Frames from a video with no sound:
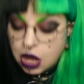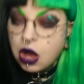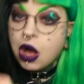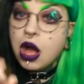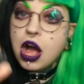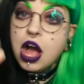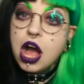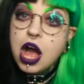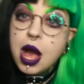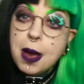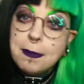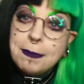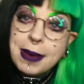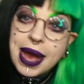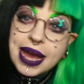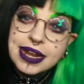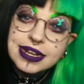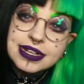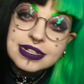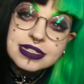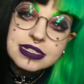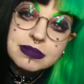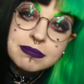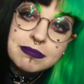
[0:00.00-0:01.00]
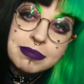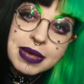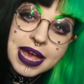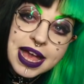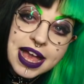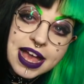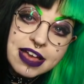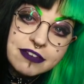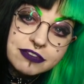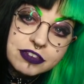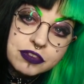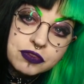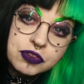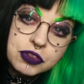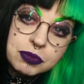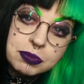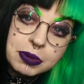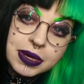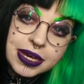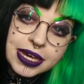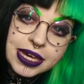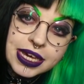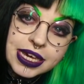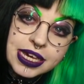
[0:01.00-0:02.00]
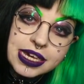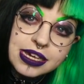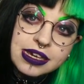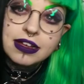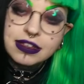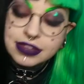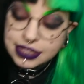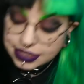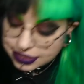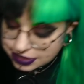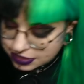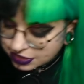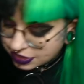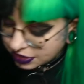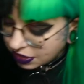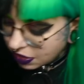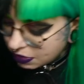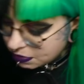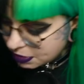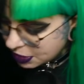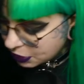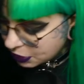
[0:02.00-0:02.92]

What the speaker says: Oh, Paddington Bear, 50p. That needs to go in my